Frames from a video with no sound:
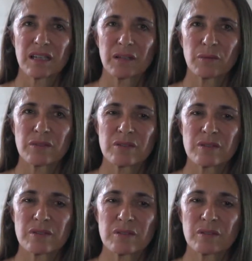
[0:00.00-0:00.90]
I
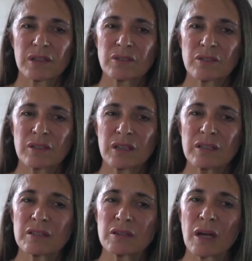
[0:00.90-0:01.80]
was so in,
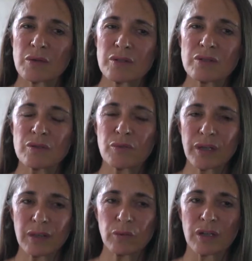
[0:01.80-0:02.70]
in the, I was also
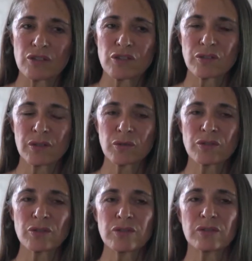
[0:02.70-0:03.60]
brainwashed. So there
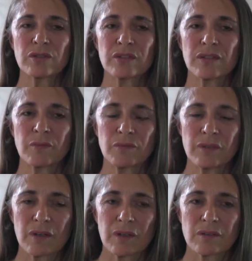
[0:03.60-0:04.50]
was also an
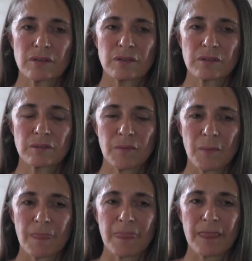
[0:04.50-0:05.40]
attempt to
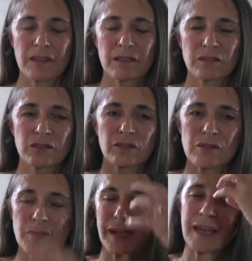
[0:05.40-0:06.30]
to
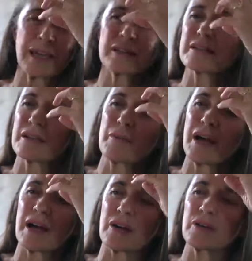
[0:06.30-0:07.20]
use my head
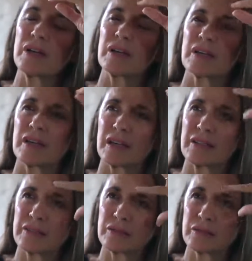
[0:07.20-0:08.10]
somehow,
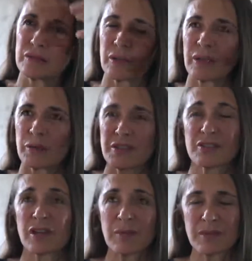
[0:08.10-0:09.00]
and to uh, I was
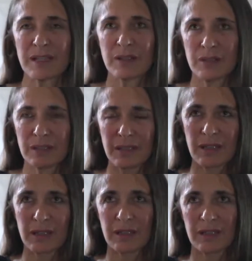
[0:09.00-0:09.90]
strapped down, and
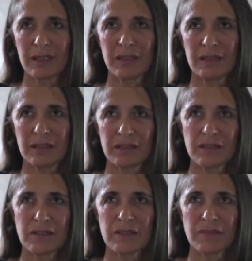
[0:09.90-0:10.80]
then uh, and then
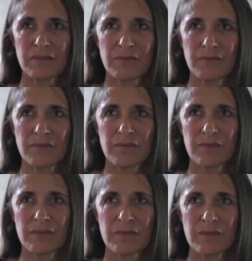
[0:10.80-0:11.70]

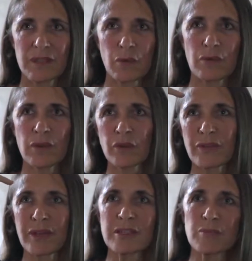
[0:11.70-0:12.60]
there were there were
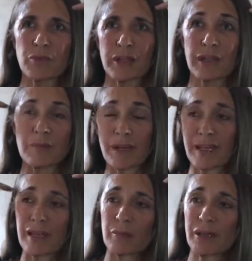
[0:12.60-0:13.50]
things put in my
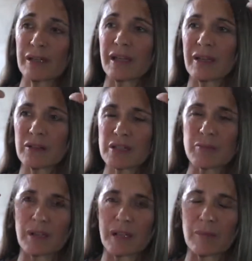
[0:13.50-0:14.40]
head, big needles
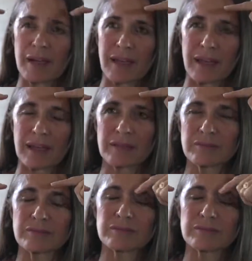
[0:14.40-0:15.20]
put in my head.